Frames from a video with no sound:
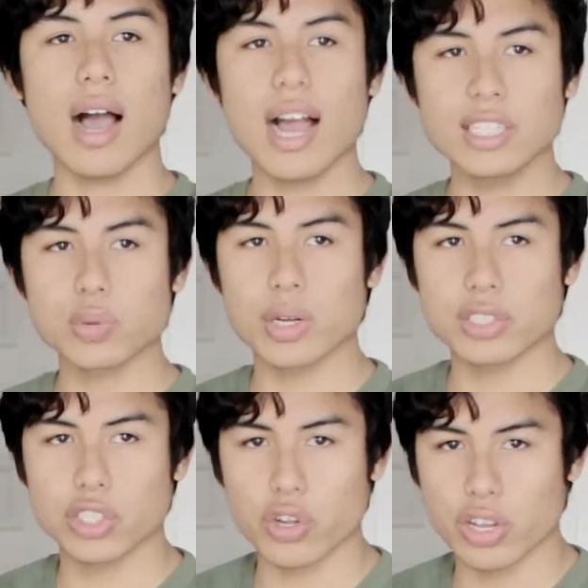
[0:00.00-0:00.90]
I just want
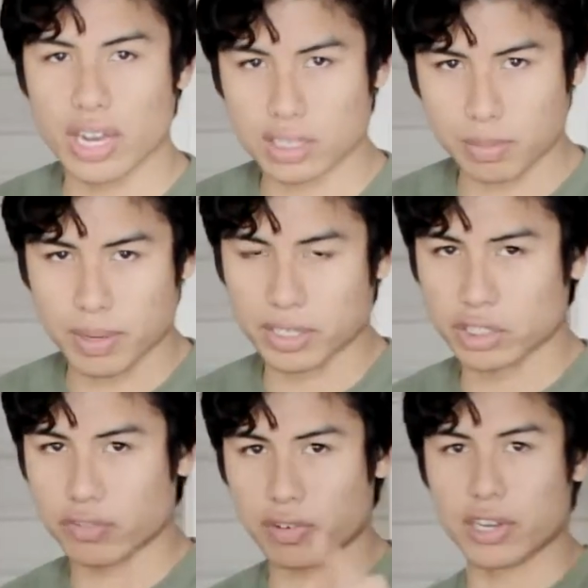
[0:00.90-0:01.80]
to show you guys a
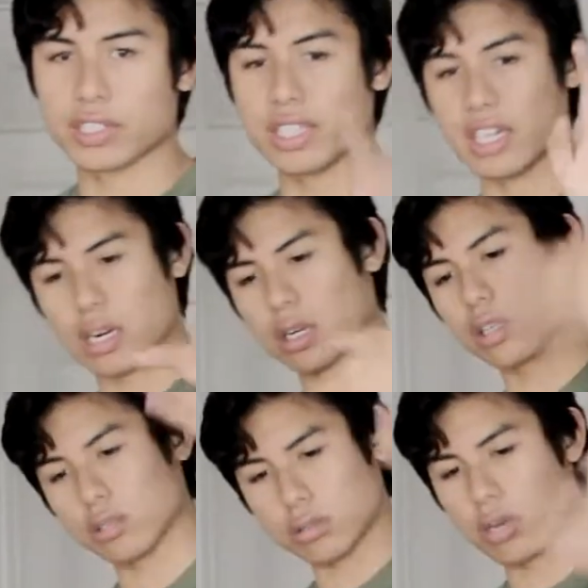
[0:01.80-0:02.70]
picture first, and then I'll
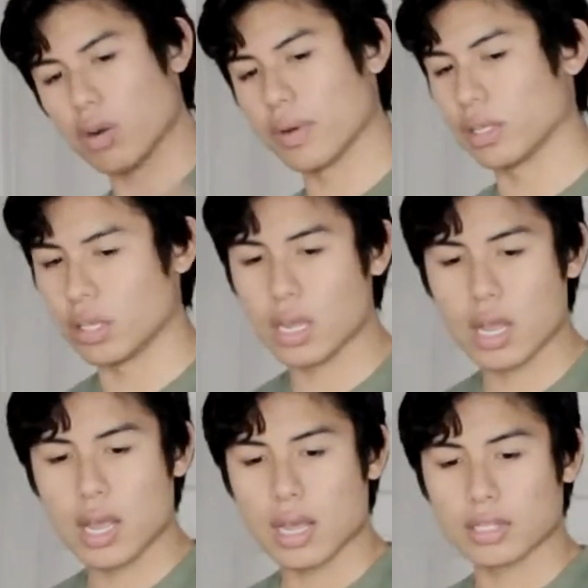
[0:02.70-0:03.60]
go and
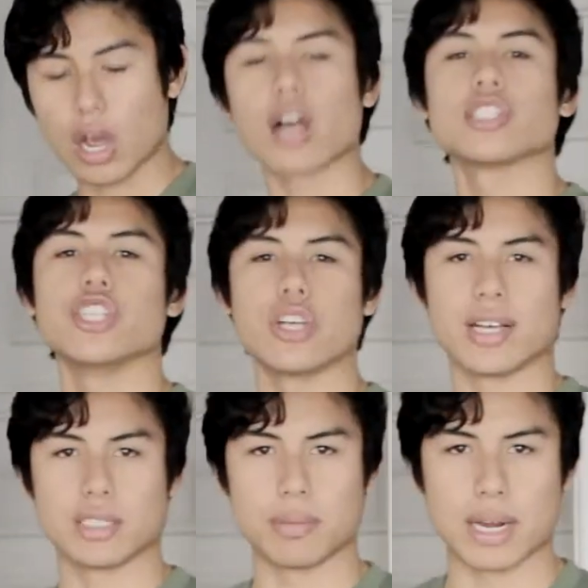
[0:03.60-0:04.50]
talk to you
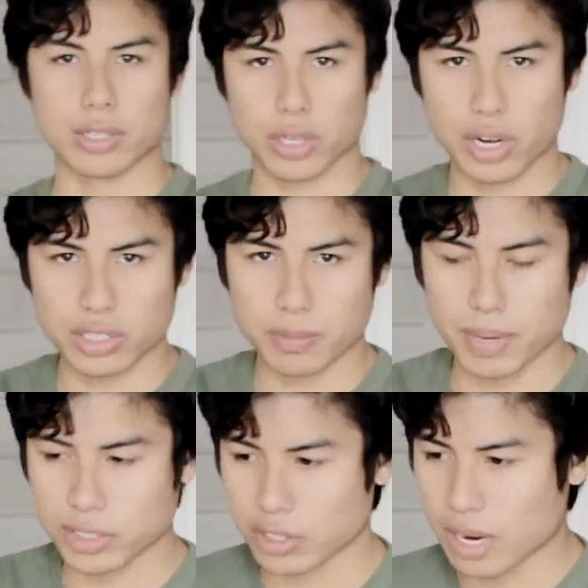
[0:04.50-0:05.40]
guys about it. So here's the
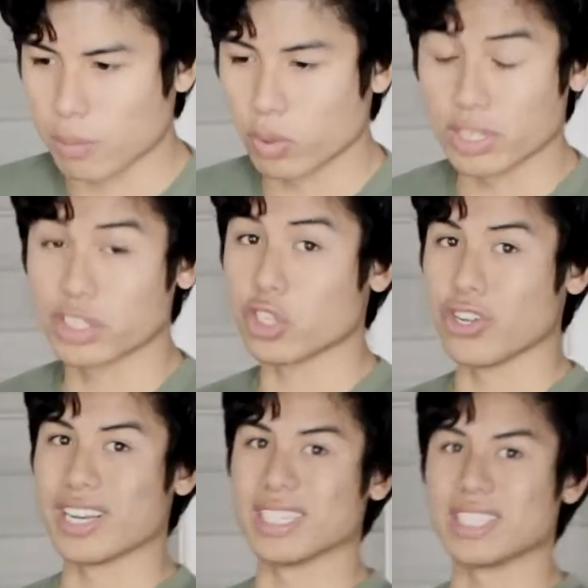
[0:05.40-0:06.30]
picture that I'm willing to show
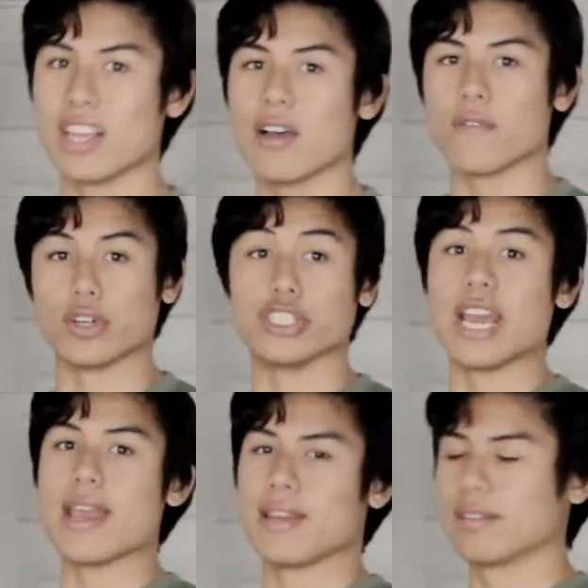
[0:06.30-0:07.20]
you guys for today.